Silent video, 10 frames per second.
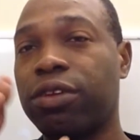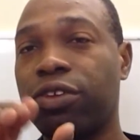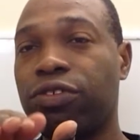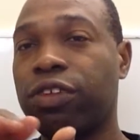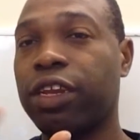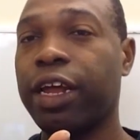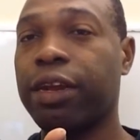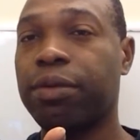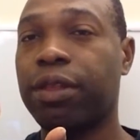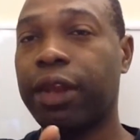using
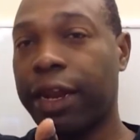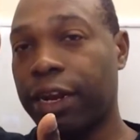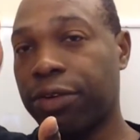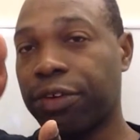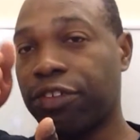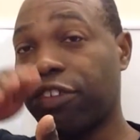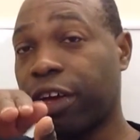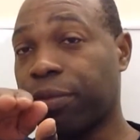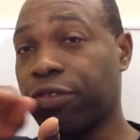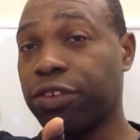90 degrees
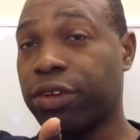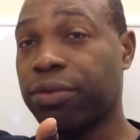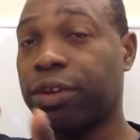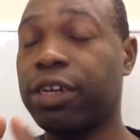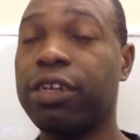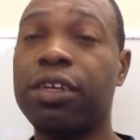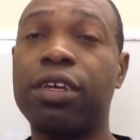geometry, right?